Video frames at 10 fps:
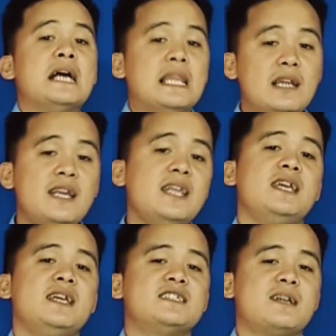learning
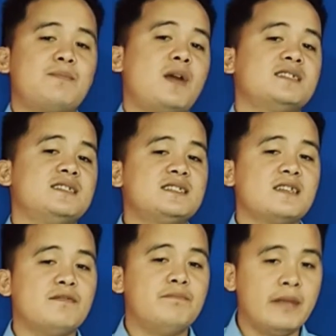is a process
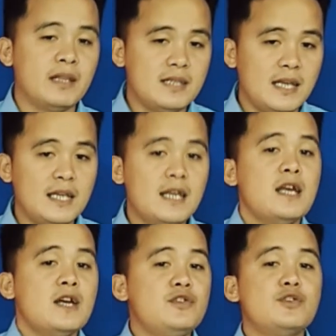of building
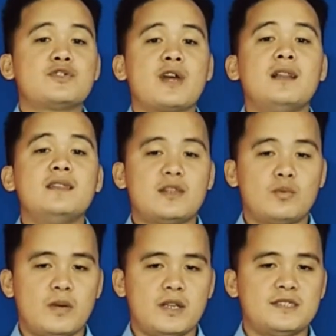neural
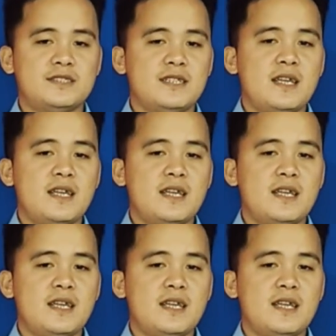networks.